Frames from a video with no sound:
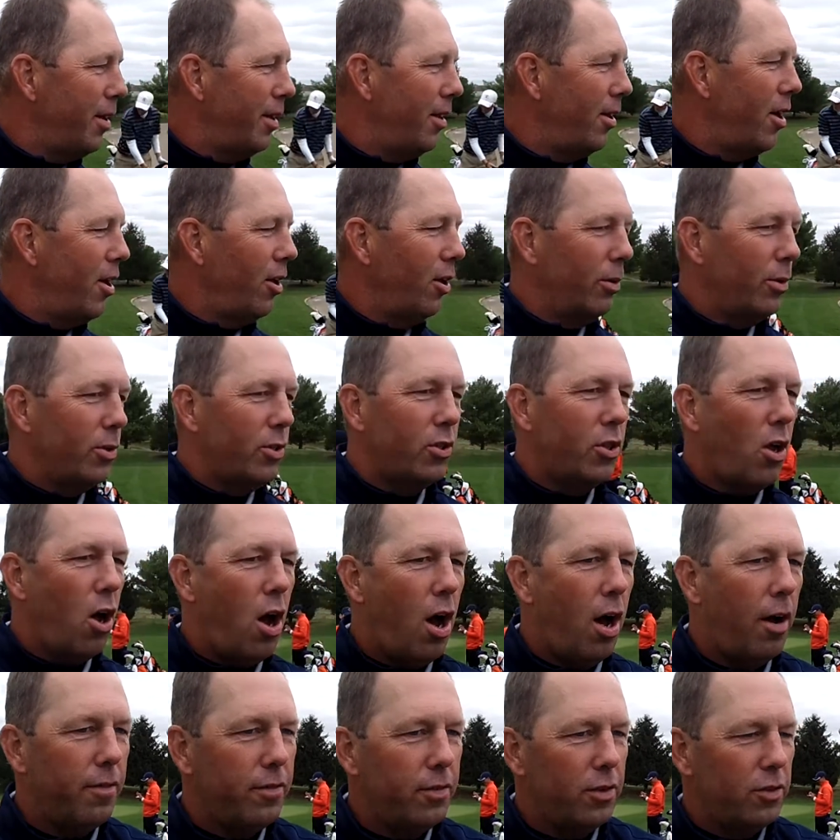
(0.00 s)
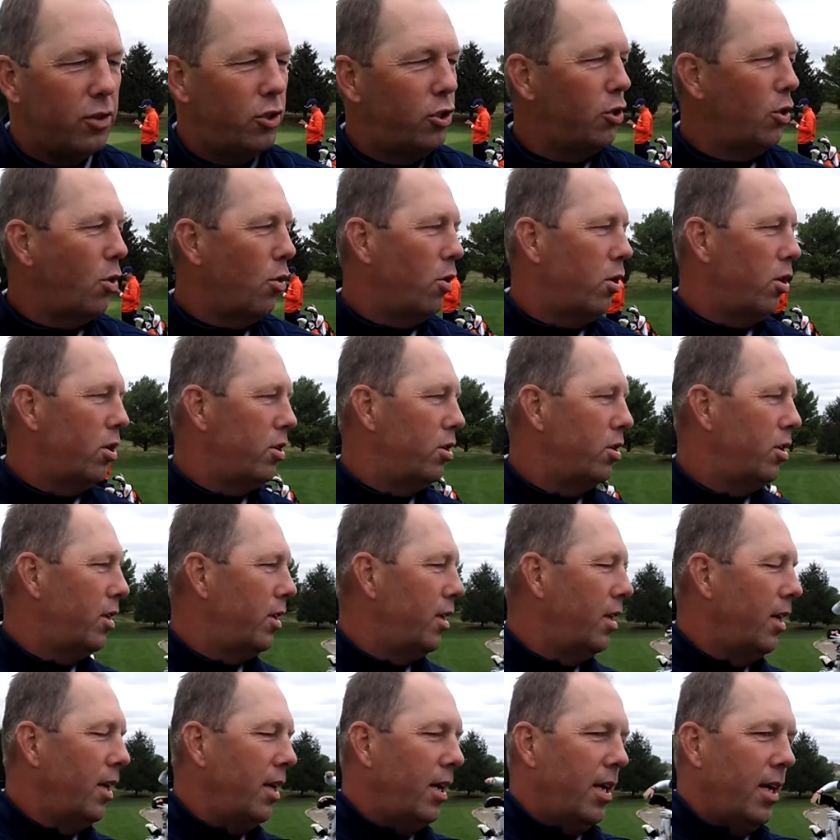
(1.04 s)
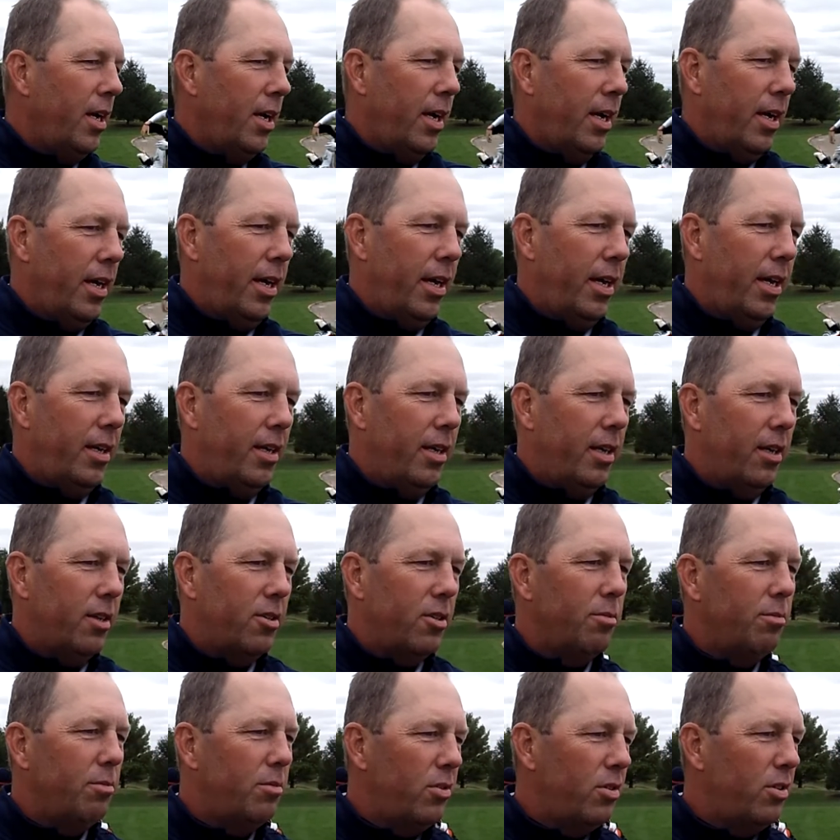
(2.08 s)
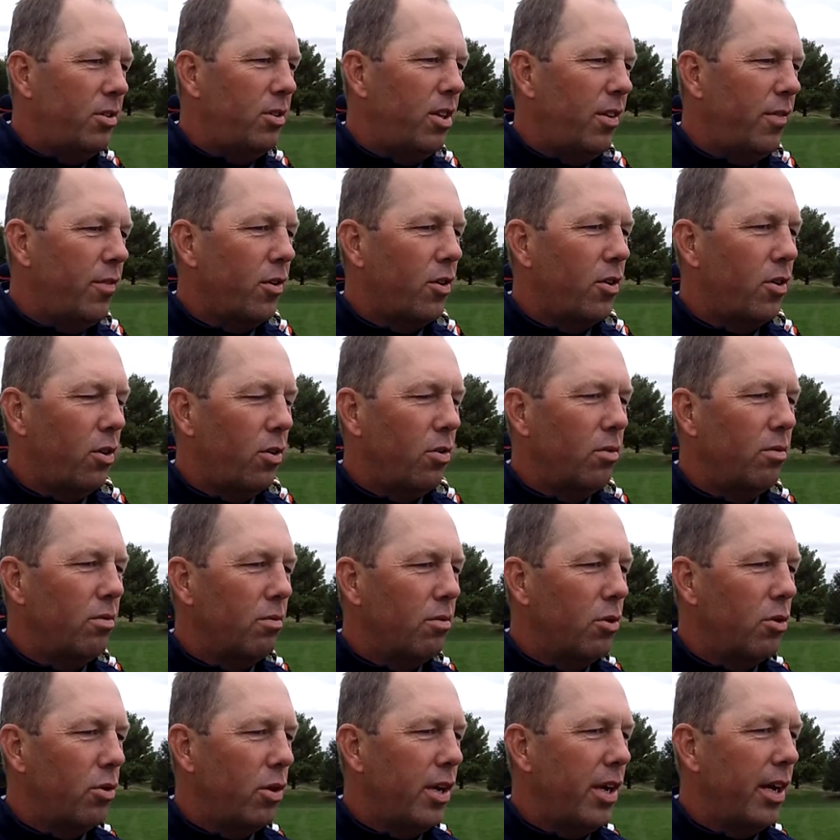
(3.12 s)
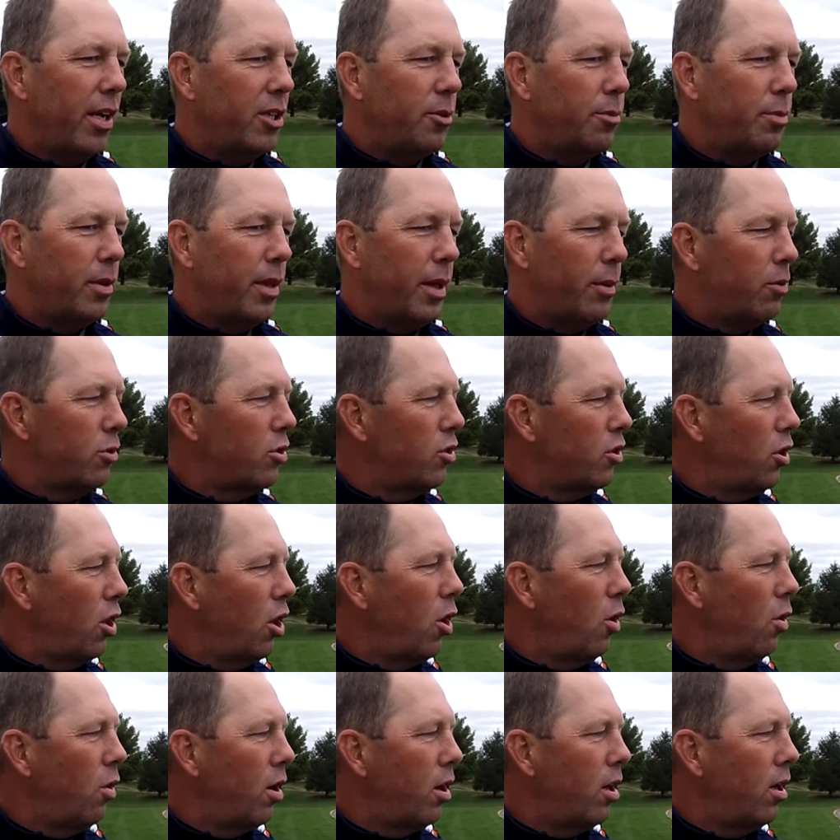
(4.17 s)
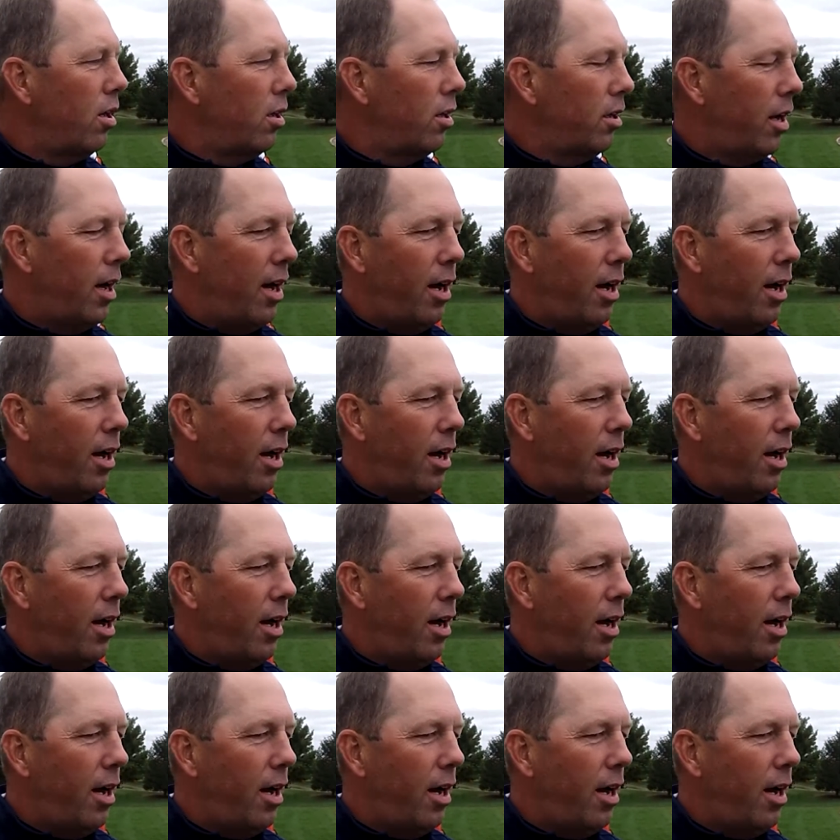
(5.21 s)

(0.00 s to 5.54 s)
I mean, Yale was soft and short and some difficult greens, but they were slower.